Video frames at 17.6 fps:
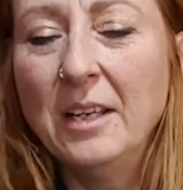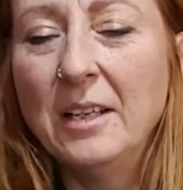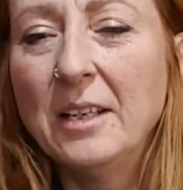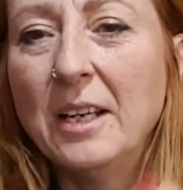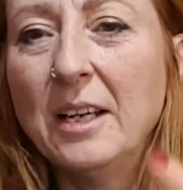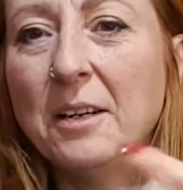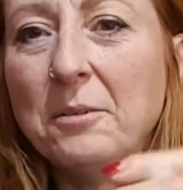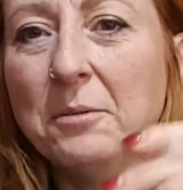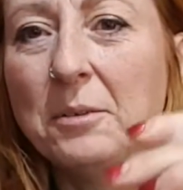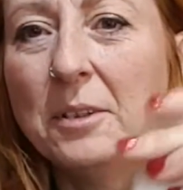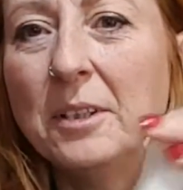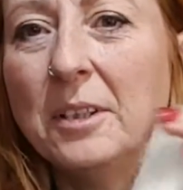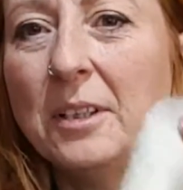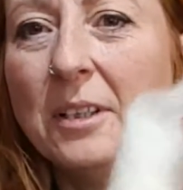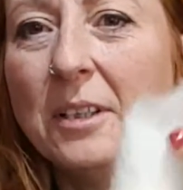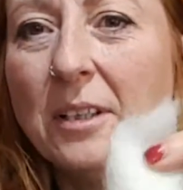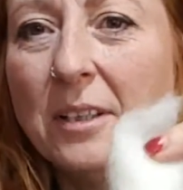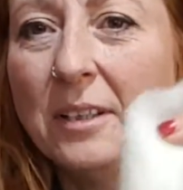Now
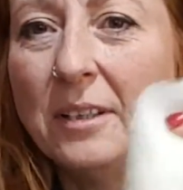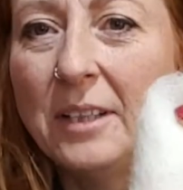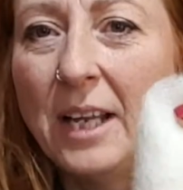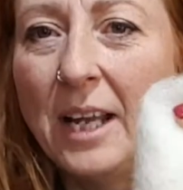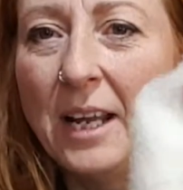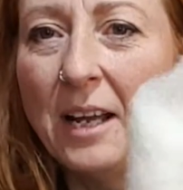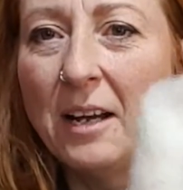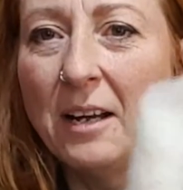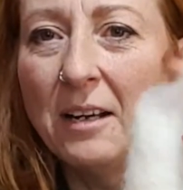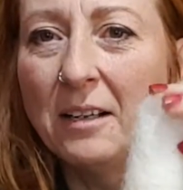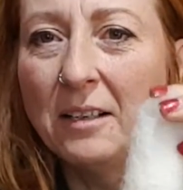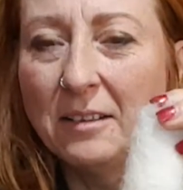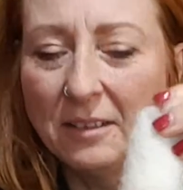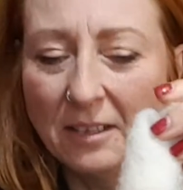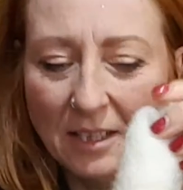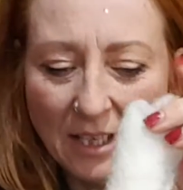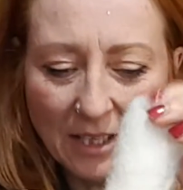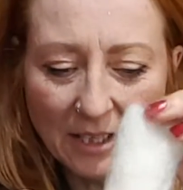they are,
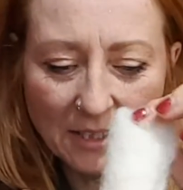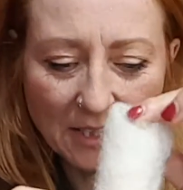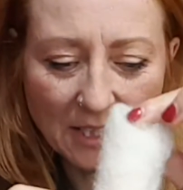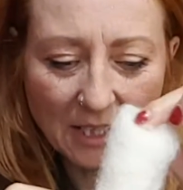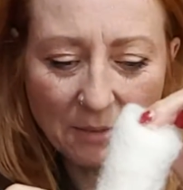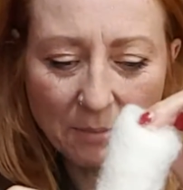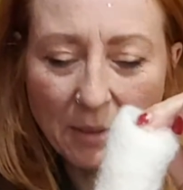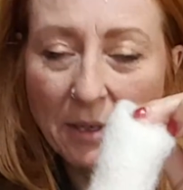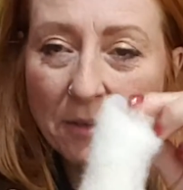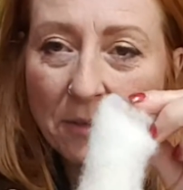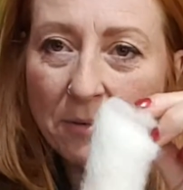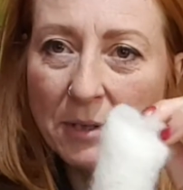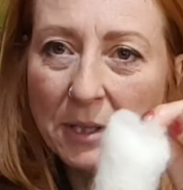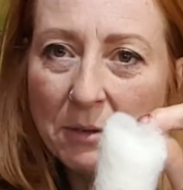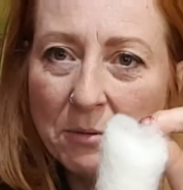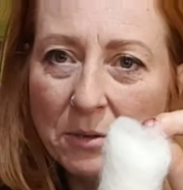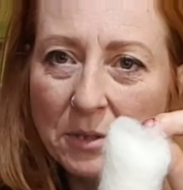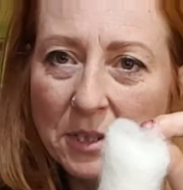like I said, about
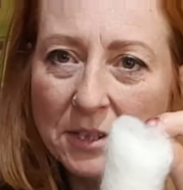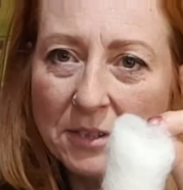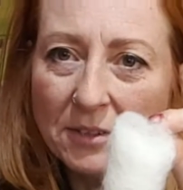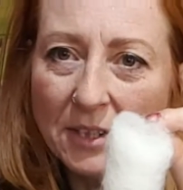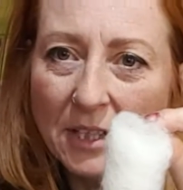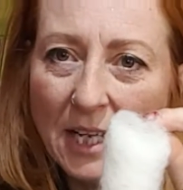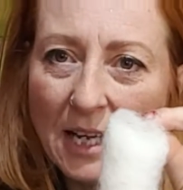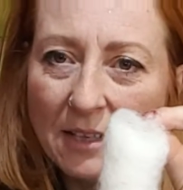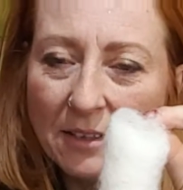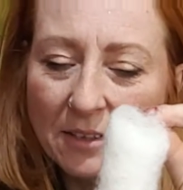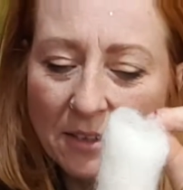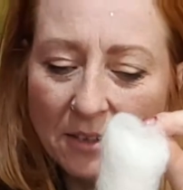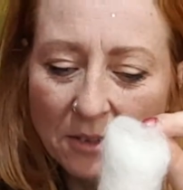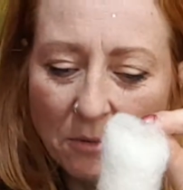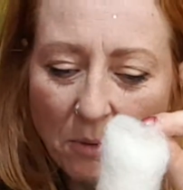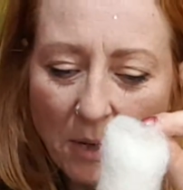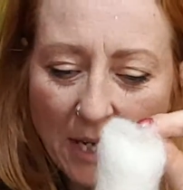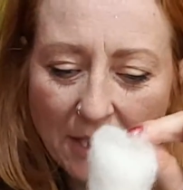3/4 of the length,
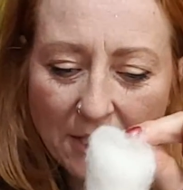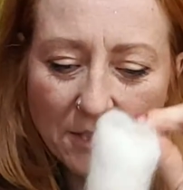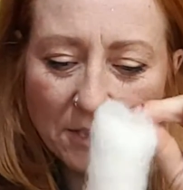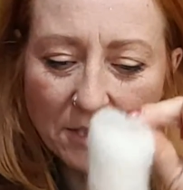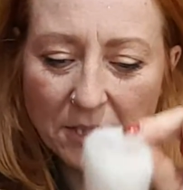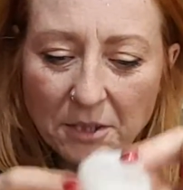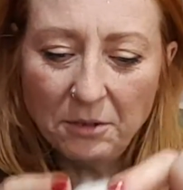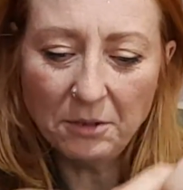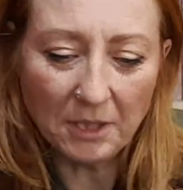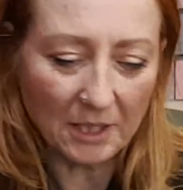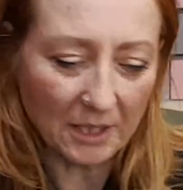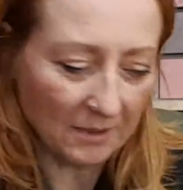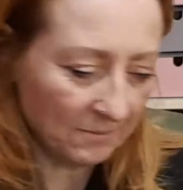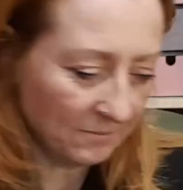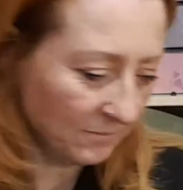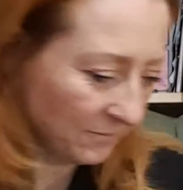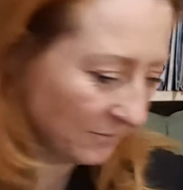and the way to do that